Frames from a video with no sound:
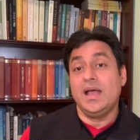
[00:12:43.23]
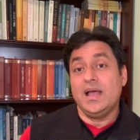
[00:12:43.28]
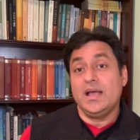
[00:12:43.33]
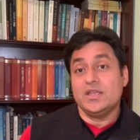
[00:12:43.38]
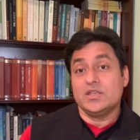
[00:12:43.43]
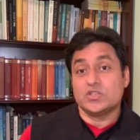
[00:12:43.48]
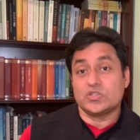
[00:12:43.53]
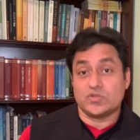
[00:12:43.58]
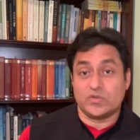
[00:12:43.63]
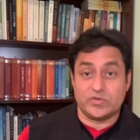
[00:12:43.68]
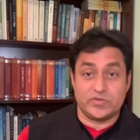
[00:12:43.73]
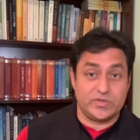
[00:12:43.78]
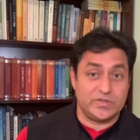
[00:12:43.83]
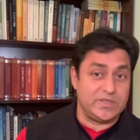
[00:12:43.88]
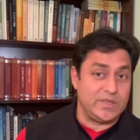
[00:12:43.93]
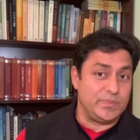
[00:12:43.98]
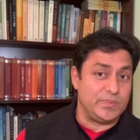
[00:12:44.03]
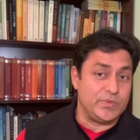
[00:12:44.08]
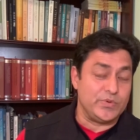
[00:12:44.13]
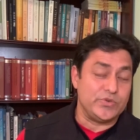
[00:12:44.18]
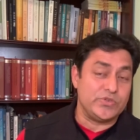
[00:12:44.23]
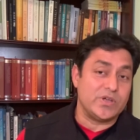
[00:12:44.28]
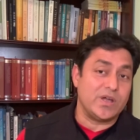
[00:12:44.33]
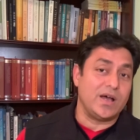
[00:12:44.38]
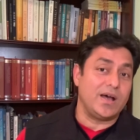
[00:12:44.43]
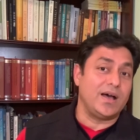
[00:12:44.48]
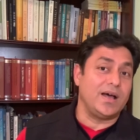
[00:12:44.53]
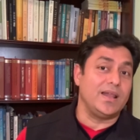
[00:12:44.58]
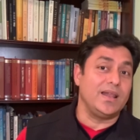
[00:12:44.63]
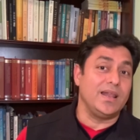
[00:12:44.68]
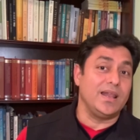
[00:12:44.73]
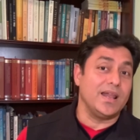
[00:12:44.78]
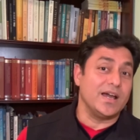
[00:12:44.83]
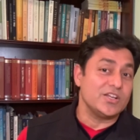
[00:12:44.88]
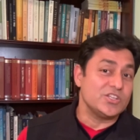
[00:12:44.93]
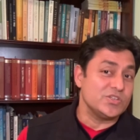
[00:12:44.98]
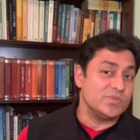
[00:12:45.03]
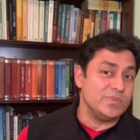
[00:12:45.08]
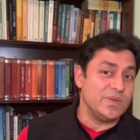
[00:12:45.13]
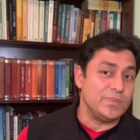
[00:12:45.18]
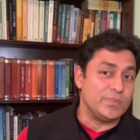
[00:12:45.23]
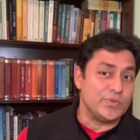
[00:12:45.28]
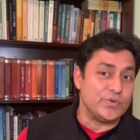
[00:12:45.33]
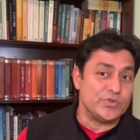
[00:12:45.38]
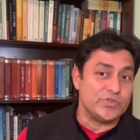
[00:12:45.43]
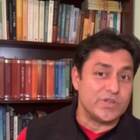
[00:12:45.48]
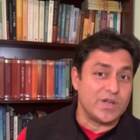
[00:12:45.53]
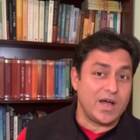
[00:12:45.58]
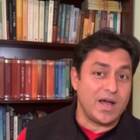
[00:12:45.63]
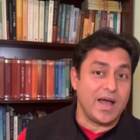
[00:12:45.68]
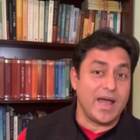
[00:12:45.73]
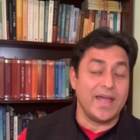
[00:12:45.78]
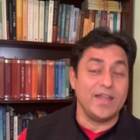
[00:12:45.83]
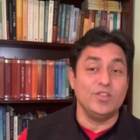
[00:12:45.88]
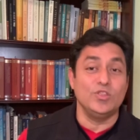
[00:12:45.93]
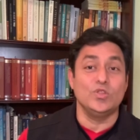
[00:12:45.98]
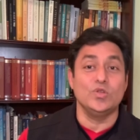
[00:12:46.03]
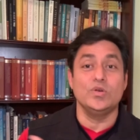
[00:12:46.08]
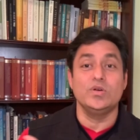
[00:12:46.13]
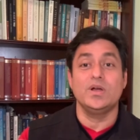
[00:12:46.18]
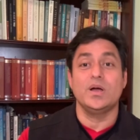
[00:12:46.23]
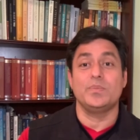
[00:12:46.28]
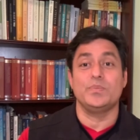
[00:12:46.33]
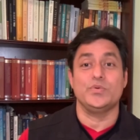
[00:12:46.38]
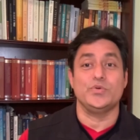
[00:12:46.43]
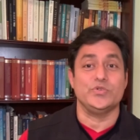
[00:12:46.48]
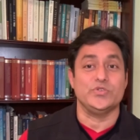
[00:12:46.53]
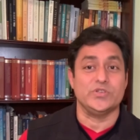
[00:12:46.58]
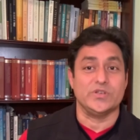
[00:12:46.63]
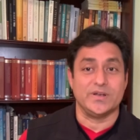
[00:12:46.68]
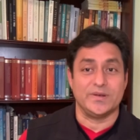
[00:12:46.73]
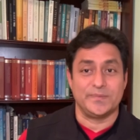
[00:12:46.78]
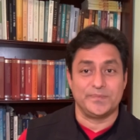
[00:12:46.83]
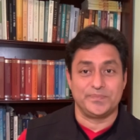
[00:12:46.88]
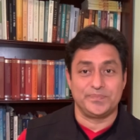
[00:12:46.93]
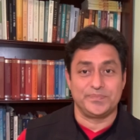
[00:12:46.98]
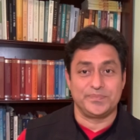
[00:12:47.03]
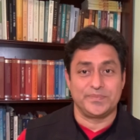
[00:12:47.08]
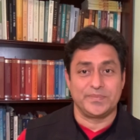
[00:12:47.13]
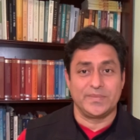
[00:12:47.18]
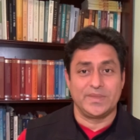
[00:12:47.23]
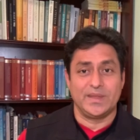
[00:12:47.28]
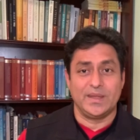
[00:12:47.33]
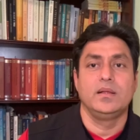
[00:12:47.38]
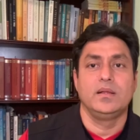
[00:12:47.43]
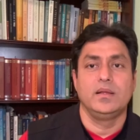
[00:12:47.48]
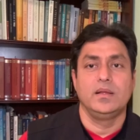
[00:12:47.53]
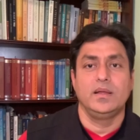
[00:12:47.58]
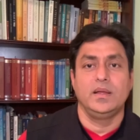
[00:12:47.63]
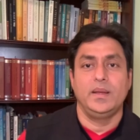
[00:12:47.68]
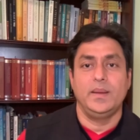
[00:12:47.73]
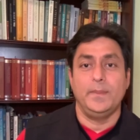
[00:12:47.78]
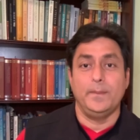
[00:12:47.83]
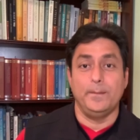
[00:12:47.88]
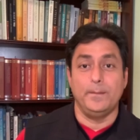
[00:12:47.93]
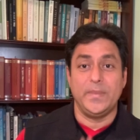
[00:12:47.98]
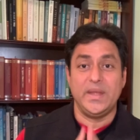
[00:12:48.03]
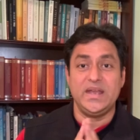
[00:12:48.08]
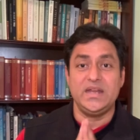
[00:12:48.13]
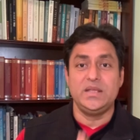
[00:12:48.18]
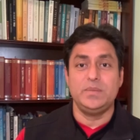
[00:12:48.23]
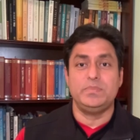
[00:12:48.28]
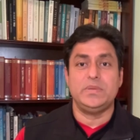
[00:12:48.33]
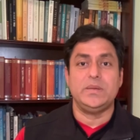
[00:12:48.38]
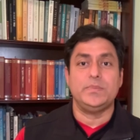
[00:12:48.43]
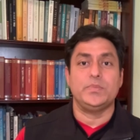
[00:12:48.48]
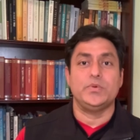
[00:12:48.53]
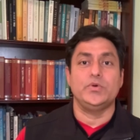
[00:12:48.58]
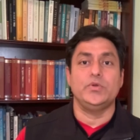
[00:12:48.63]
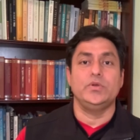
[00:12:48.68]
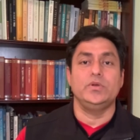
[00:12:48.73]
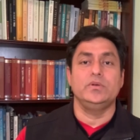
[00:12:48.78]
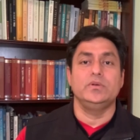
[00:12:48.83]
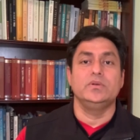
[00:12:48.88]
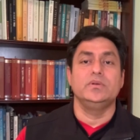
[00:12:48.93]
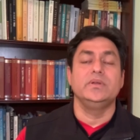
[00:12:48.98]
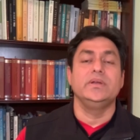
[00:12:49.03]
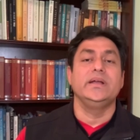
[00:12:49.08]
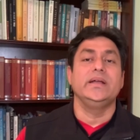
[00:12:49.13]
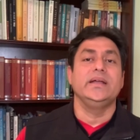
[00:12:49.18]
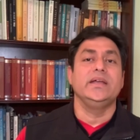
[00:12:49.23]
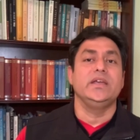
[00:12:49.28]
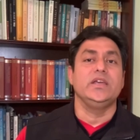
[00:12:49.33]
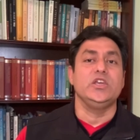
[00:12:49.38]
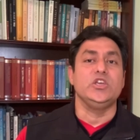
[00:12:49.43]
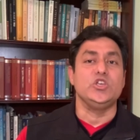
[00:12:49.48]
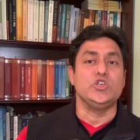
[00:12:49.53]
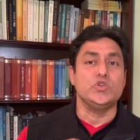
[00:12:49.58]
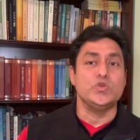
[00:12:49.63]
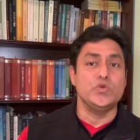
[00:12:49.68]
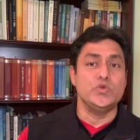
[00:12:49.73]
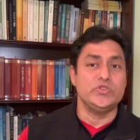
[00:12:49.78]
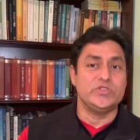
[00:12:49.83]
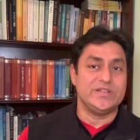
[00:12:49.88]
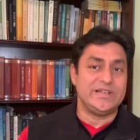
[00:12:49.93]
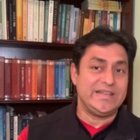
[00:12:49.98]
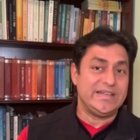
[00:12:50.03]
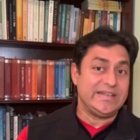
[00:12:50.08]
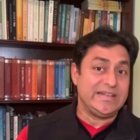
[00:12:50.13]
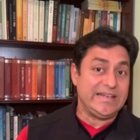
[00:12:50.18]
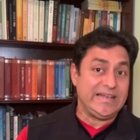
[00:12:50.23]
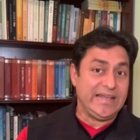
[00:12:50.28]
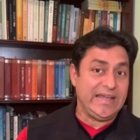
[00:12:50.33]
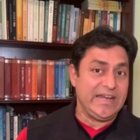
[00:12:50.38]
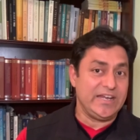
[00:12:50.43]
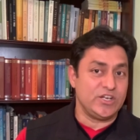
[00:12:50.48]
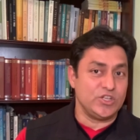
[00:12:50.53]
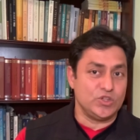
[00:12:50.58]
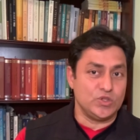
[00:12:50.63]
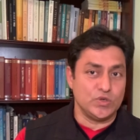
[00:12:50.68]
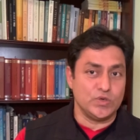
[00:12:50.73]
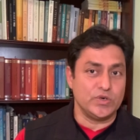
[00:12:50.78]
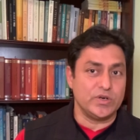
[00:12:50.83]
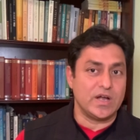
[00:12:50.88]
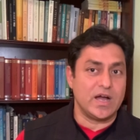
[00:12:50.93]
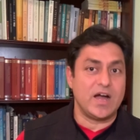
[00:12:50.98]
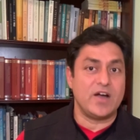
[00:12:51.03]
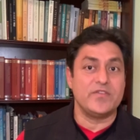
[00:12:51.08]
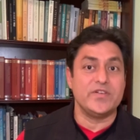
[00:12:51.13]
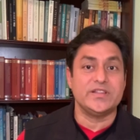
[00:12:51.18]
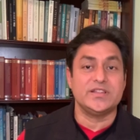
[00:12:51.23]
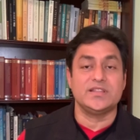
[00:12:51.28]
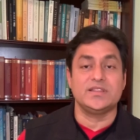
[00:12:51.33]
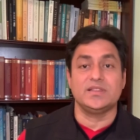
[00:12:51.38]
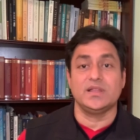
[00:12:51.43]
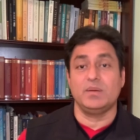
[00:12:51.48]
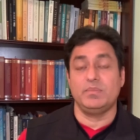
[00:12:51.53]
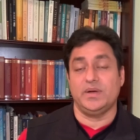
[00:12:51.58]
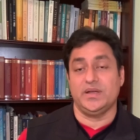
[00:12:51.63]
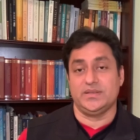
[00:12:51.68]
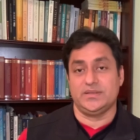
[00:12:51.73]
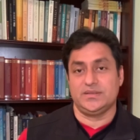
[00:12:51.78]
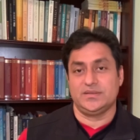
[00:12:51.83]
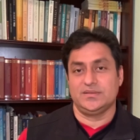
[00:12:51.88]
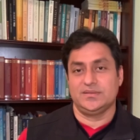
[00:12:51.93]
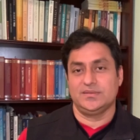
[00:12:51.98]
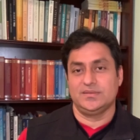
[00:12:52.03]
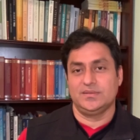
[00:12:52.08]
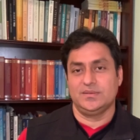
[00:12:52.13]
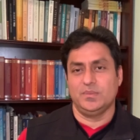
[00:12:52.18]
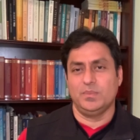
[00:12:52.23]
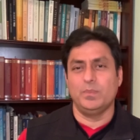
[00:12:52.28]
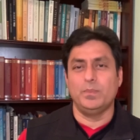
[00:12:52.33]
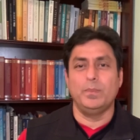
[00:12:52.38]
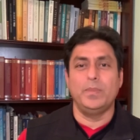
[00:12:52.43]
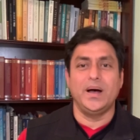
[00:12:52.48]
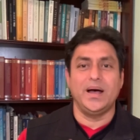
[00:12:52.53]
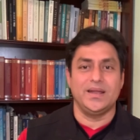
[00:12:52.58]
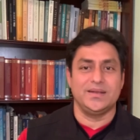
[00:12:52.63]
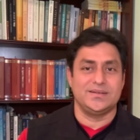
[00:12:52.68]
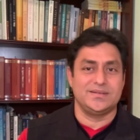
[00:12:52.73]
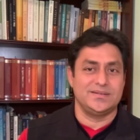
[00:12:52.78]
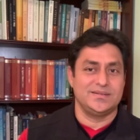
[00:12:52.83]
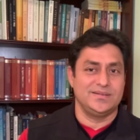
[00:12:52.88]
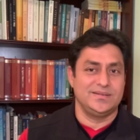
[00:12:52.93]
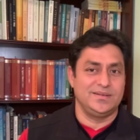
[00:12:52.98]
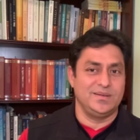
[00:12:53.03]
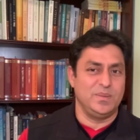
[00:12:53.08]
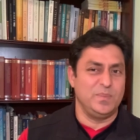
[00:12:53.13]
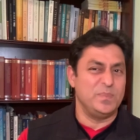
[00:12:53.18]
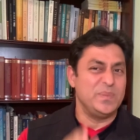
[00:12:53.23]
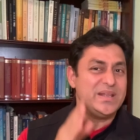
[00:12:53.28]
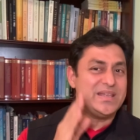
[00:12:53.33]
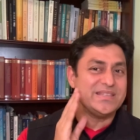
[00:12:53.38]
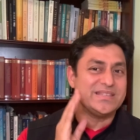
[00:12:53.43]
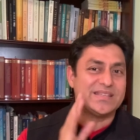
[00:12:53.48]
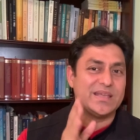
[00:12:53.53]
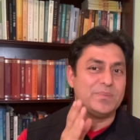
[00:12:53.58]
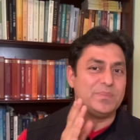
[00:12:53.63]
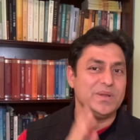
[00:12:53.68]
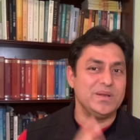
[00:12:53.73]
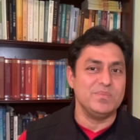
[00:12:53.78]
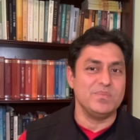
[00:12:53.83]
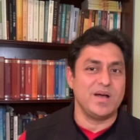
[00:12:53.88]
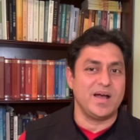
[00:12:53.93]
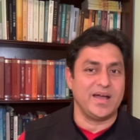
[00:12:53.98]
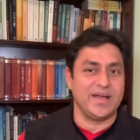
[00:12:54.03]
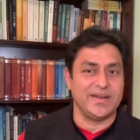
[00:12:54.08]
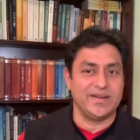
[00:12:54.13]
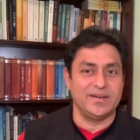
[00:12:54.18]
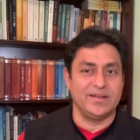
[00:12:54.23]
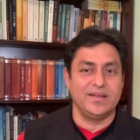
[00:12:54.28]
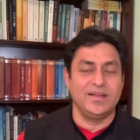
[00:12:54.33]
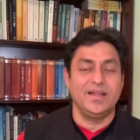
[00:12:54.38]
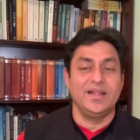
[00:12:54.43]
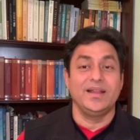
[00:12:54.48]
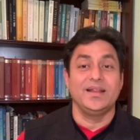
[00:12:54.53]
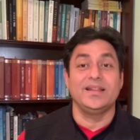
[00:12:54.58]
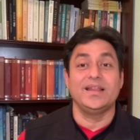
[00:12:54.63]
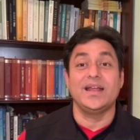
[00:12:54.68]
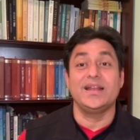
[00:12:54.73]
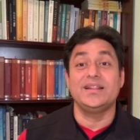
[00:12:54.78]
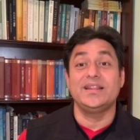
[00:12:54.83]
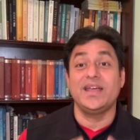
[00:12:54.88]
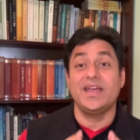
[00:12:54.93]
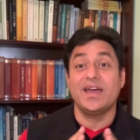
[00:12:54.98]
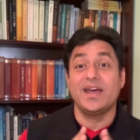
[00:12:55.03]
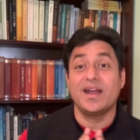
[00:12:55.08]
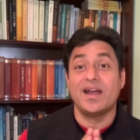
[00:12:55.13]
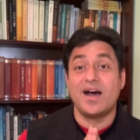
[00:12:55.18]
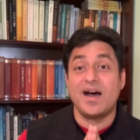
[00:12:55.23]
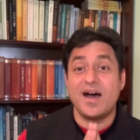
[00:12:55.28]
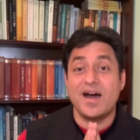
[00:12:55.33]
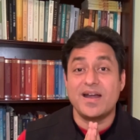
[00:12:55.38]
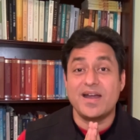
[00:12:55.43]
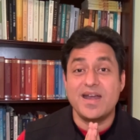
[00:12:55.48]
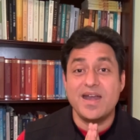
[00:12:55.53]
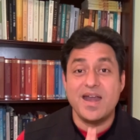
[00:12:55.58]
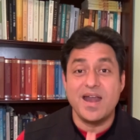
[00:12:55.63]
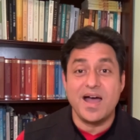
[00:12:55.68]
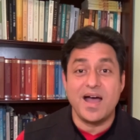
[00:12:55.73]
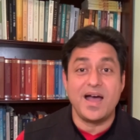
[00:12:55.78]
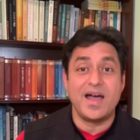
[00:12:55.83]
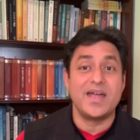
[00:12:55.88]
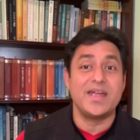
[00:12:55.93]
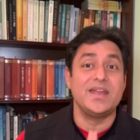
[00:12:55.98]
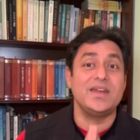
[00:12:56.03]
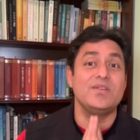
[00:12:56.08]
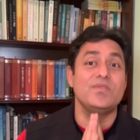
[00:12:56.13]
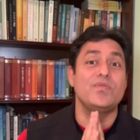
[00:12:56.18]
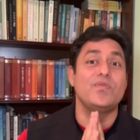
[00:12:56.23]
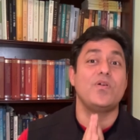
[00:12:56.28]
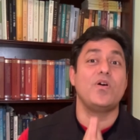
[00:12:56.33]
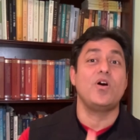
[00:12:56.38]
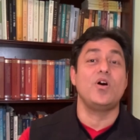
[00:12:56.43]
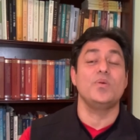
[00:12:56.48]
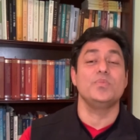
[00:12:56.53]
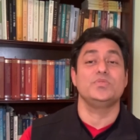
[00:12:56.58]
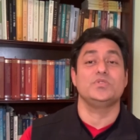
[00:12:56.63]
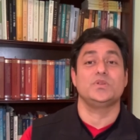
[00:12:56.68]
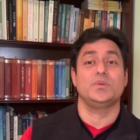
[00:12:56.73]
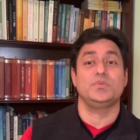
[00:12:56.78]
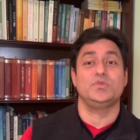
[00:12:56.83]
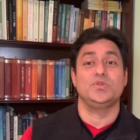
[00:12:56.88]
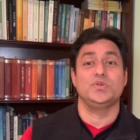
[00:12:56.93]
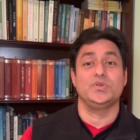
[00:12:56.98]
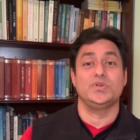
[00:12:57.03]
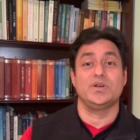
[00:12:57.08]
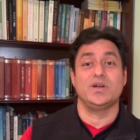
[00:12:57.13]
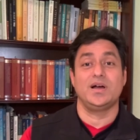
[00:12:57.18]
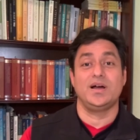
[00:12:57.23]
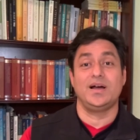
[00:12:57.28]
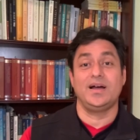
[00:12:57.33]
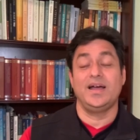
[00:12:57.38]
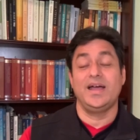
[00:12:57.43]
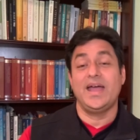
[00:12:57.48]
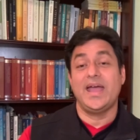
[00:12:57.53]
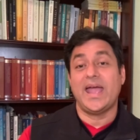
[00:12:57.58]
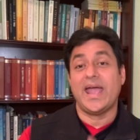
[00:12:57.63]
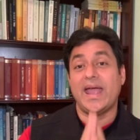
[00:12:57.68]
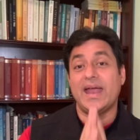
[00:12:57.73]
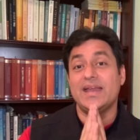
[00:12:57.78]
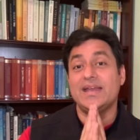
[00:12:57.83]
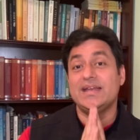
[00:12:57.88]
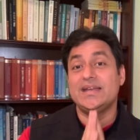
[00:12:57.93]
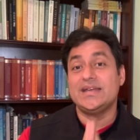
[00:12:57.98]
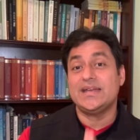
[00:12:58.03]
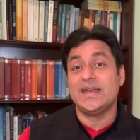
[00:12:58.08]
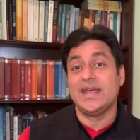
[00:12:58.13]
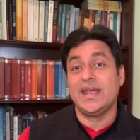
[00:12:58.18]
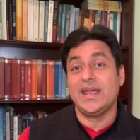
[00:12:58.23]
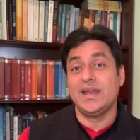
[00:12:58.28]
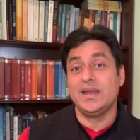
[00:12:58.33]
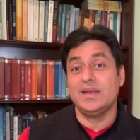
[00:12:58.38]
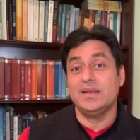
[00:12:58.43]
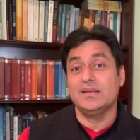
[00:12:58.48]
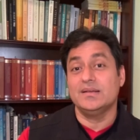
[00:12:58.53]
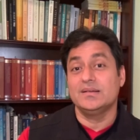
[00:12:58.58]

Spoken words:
Saraswati Puja, Lakshmi Puja, and Durga Puja. Many people usually relate Durga with tamas, but please keep in mind that there are 9 forms of Durga and 10